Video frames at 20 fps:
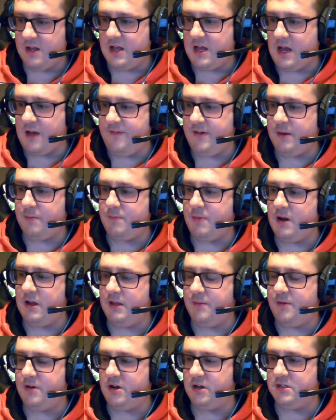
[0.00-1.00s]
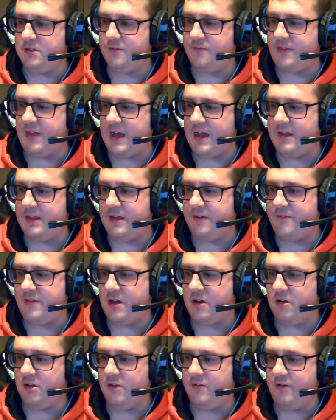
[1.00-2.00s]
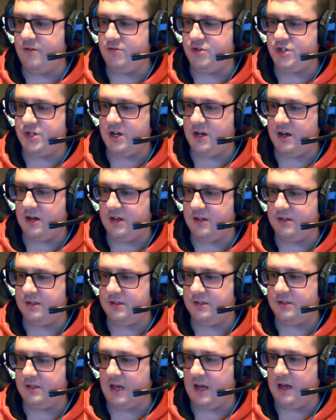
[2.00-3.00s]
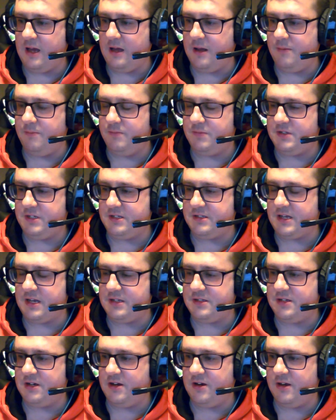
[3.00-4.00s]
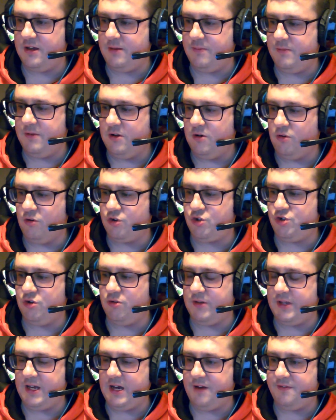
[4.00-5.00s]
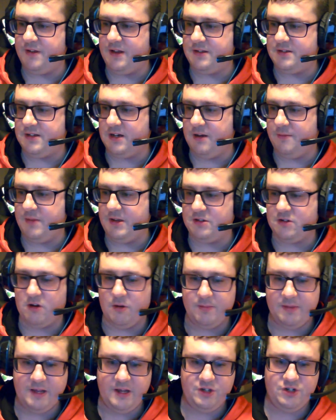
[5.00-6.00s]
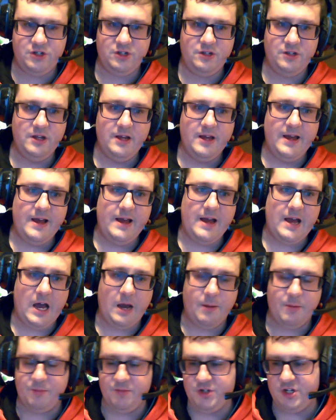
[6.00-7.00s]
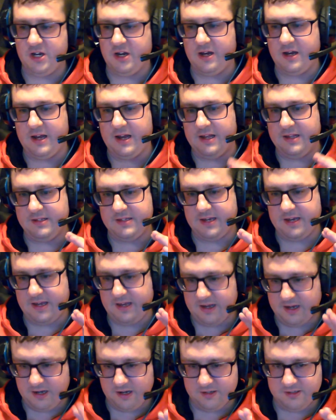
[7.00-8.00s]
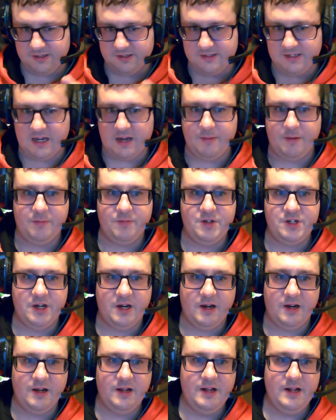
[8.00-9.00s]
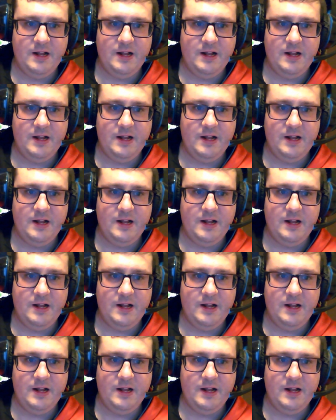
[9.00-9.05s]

I think partly because of that, they've now got their own chart. Since that time, or shortly after that time, there's a compilation album chart and a artist album chart.